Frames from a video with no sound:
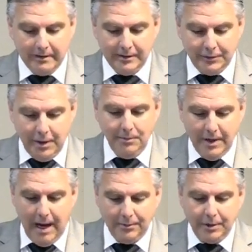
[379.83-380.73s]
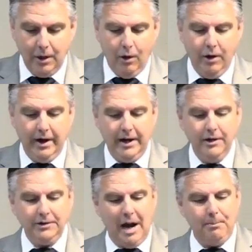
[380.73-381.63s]
Sometimes the Lord
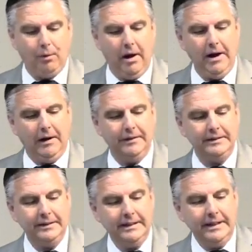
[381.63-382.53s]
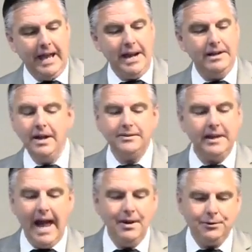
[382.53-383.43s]
hears our prayer and He doesn't
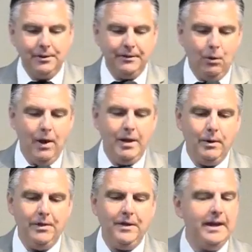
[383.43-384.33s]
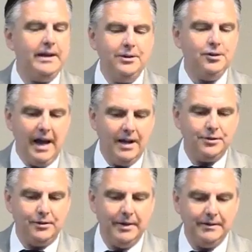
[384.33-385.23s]
answer it the way we think He should
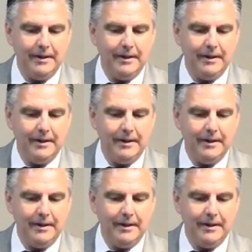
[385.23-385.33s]
answer it.